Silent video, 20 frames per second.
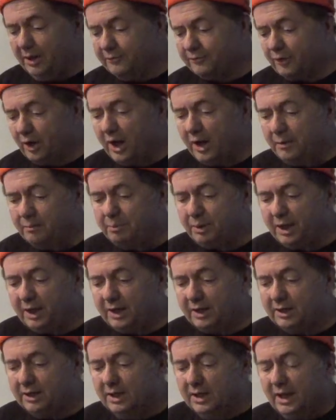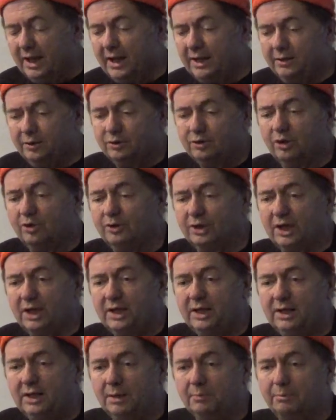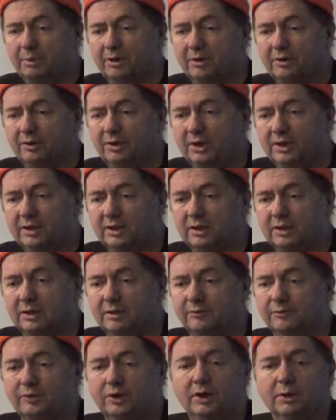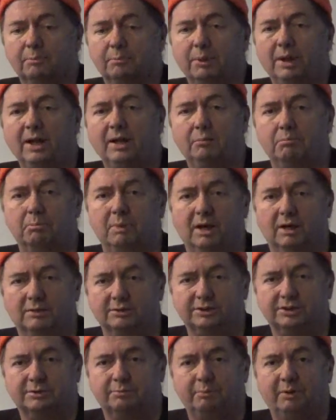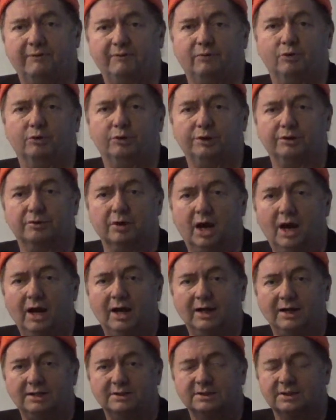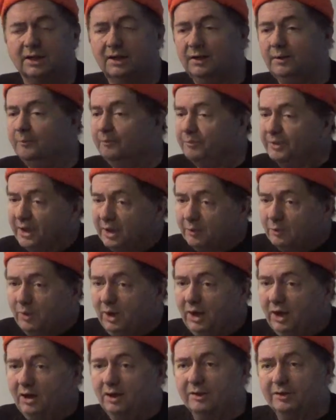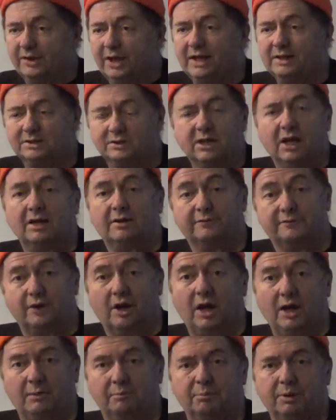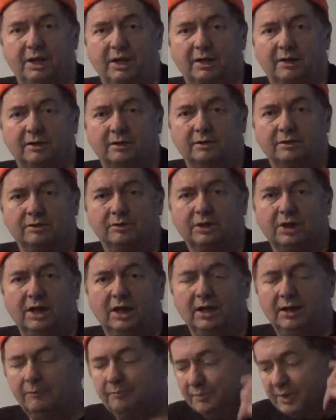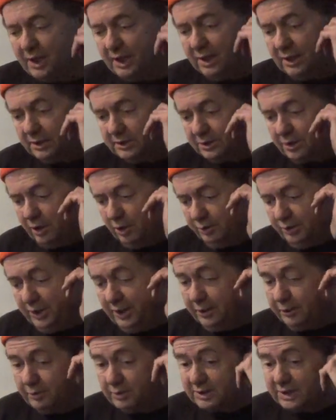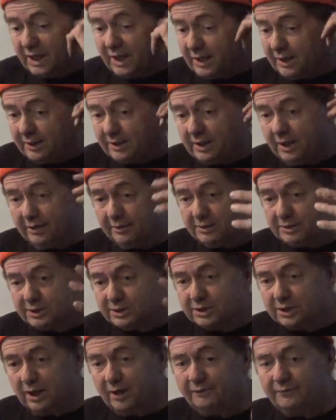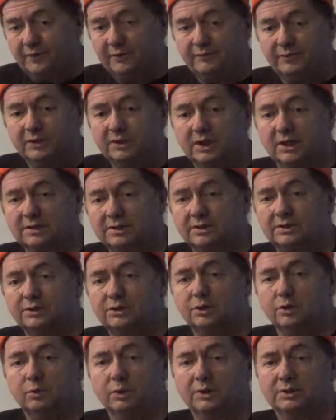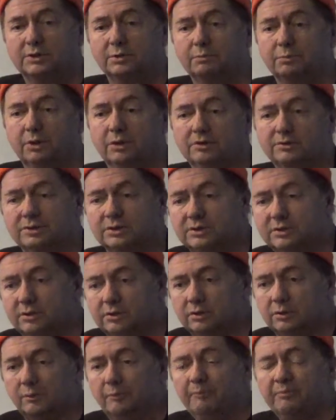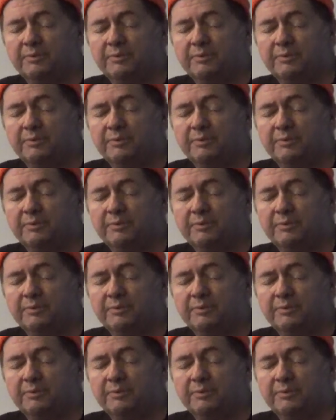a frying pan and you turn the heat up underneath it and the freaking pan melts before your eyes, well, that's not a frying pan, okay? So neither is any of the other stuff if it doesn't do what it's supposed to do.